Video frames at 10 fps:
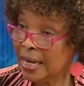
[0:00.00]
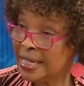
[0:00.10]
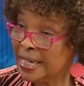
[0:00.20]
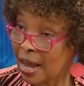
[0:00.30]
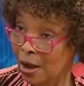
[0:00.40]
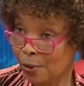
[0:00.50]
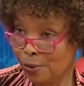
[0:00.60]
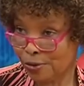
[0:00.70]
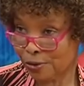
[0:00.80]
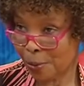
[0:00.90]
Now,
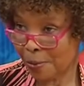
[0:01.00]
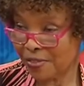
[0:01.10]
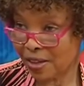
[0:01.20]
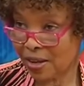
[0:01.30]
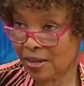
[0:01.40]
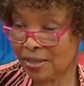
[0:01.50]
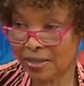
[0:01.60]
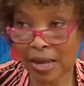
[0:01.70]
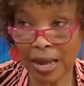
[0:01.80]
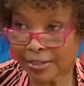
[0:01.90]
on top of that, as
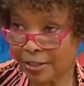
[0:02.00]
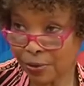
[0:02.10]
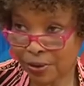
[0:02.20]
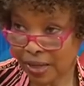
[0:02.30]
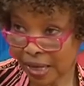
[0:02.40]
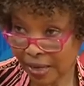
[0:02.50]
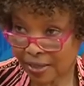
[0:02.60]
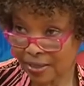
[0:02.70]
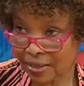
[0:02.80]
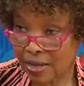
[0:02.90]
the icing on the
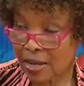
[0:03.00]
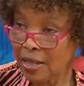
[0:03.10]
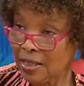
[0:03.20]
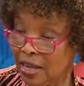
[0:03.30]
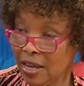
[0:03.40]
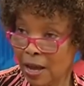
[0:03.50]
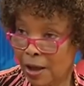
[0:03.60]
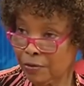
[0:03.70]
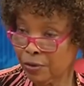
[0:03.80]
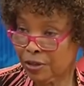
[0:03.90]
cake, they
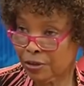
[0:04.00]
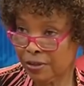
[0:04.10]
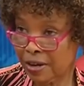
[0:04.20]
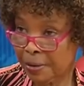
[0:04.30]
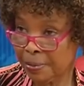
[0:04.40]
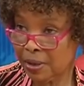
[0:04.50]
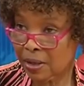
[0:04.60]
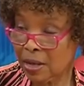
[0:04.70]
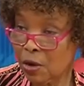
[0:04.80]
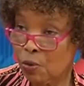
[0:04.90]
have
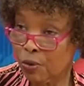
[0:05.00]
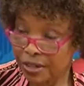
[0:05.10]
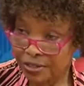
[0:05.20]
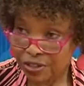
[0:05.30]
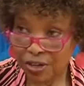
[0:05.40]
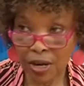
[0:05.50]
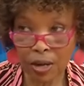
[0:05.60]
radiotherapy, which